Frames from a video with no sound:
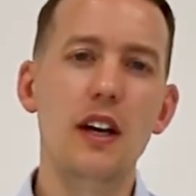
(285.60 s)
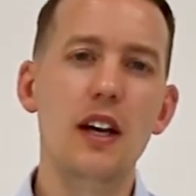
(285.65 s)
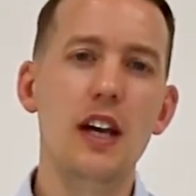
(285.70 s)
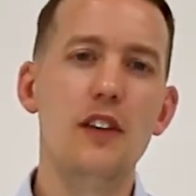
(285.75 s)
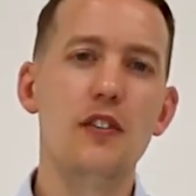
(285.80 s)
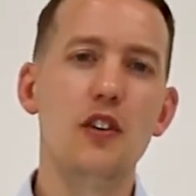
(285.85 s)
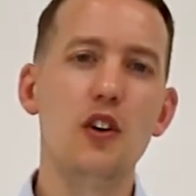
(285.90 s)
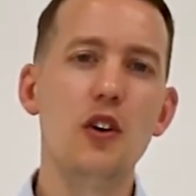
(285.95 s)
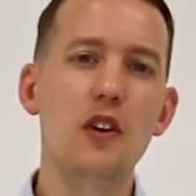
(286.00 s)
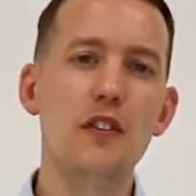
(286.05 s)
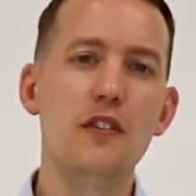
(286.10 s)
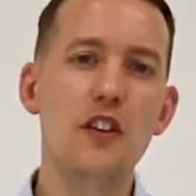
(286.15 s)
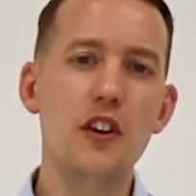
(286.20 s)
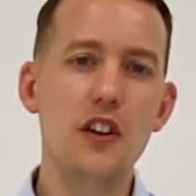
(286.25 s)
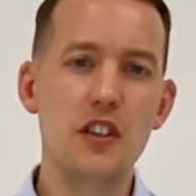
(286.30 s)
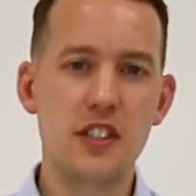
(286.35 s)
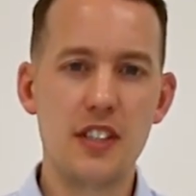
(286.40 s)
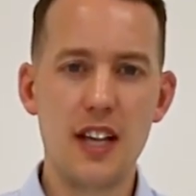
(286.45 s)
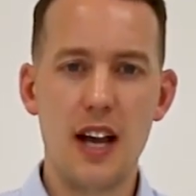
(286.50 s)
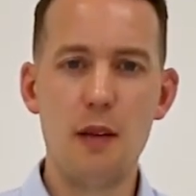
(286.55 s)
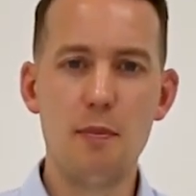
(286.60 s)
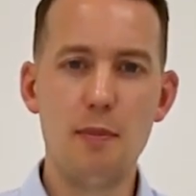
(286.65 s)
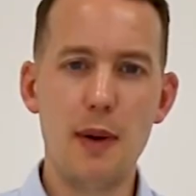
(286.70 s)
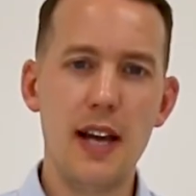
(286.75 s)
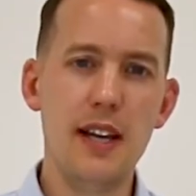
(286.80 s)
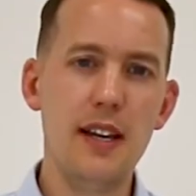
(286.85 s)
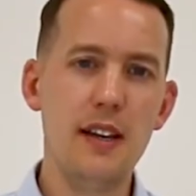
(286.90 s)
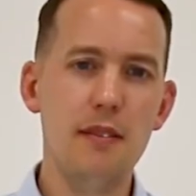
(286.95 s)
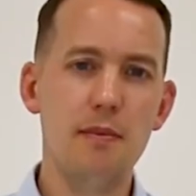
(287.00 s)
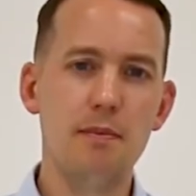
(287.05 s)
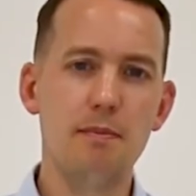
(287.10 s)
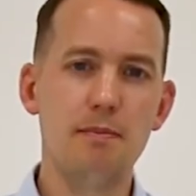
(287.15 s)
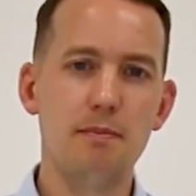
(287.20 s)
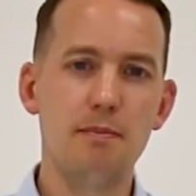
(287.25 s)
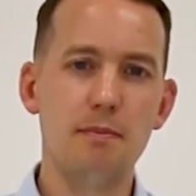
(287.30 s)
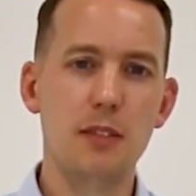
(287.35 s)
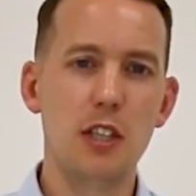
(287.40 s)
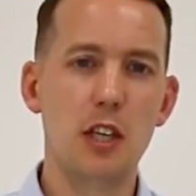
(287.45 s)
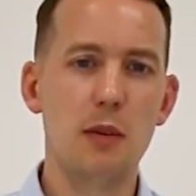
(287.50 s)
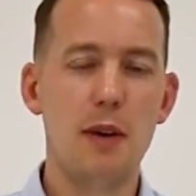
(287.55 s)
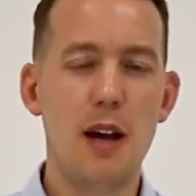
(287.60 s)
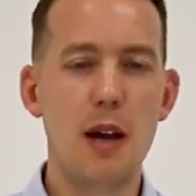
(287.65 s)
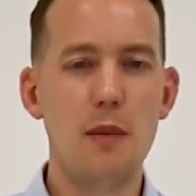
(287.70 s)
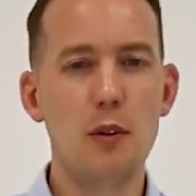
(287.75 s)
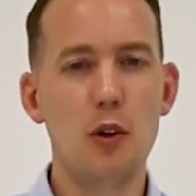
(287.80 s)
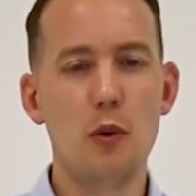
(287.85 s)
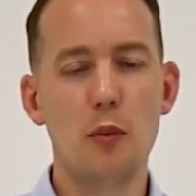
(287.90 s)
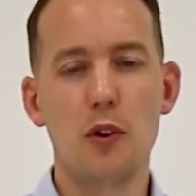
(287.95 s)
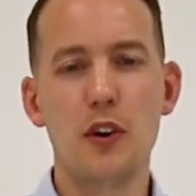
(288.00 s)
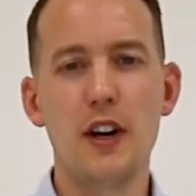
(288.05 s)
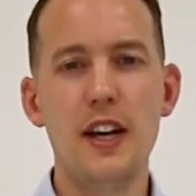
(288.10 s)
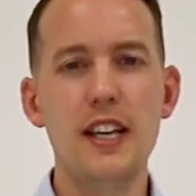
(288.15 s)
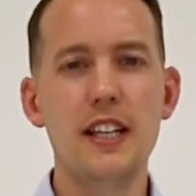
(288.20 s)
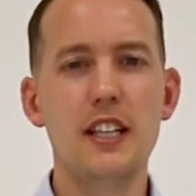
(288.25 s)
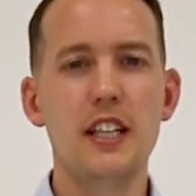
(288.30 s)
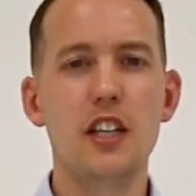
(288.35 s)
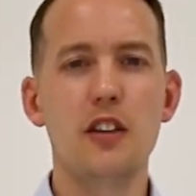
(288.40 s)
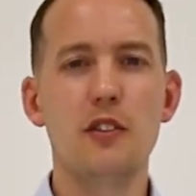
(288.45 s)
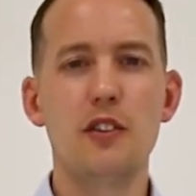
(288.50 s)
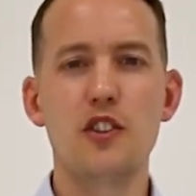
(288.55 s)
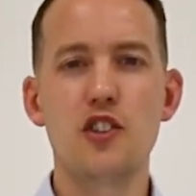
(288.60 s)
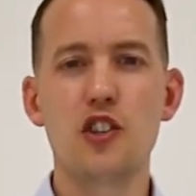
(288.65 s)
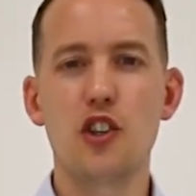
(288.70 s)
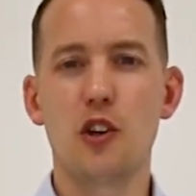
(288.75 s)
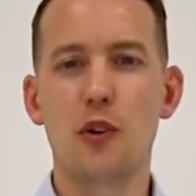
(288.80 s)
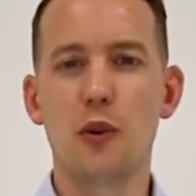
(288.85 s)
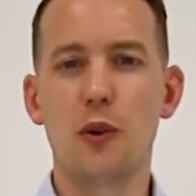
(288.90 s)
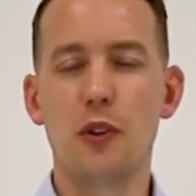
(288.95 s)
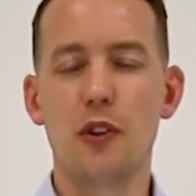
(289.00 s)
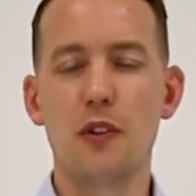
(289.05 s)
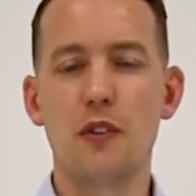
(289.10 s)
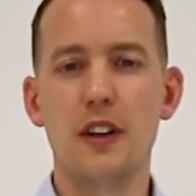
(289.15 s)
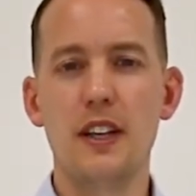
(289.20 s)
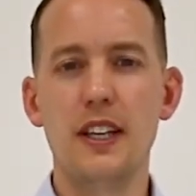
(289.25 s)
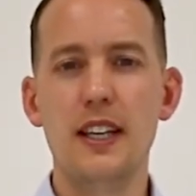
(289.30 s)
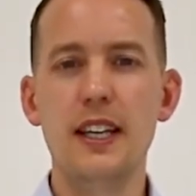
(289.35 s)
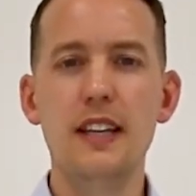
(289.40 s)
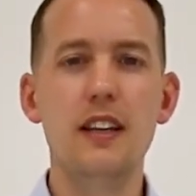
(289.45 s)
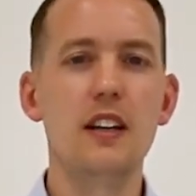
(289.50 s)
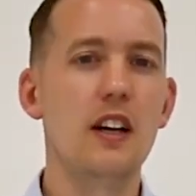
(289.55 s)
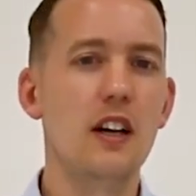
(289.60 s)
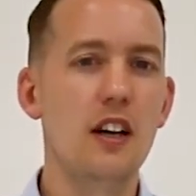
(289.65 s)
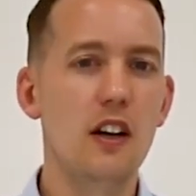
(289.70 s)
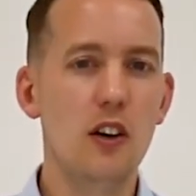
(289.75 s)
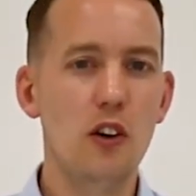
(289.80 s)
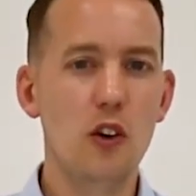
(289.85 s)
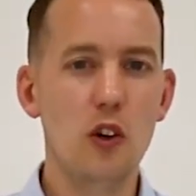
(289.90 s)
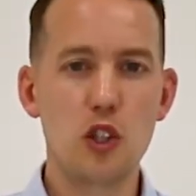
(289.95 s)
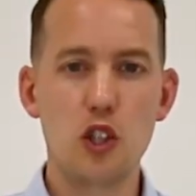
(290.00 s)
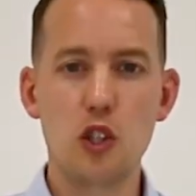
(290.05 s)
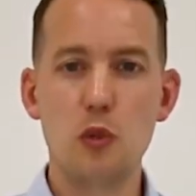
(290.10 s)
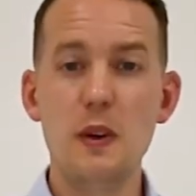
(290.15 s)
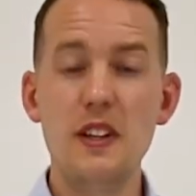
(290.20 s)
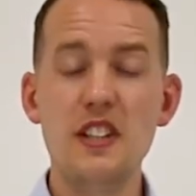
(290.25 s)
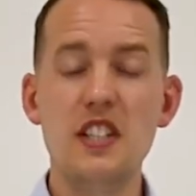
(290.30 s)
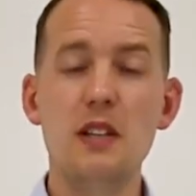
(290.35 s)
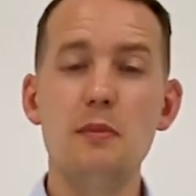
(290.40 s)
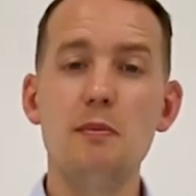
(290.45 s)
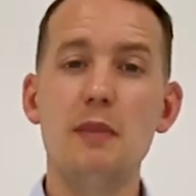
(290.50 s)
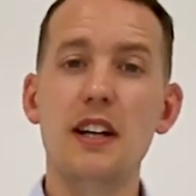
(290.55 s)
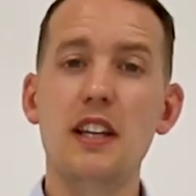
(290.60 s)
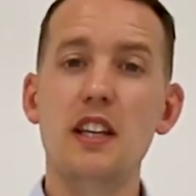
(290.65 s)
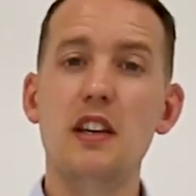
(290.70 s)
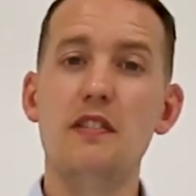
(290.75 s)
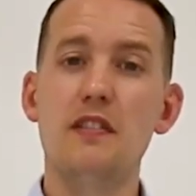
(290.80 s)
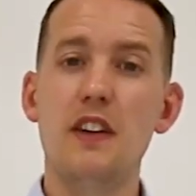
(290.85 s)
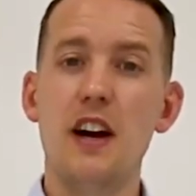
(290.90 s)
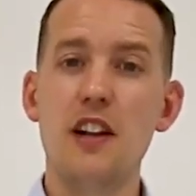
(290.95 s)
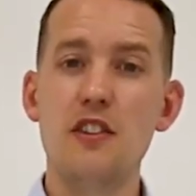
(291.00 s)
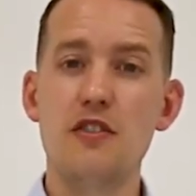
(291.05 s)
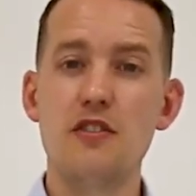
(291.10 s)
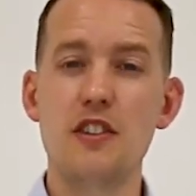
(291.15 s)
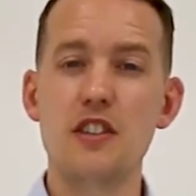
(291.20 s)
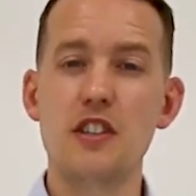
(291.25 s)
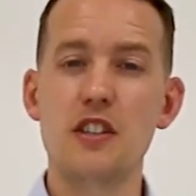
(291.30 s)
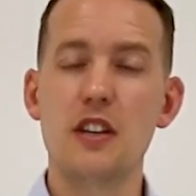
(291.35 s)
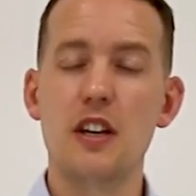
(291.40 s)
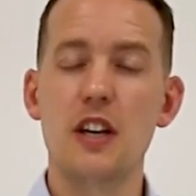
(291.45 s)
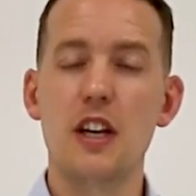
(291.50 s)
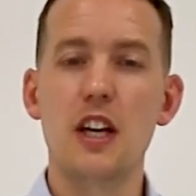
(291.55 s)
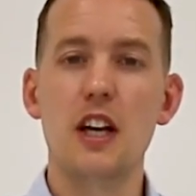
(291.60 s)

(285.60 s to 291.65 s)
if you're a first time buyer, you might be upgrading your Enduro3e or switching manufacturers.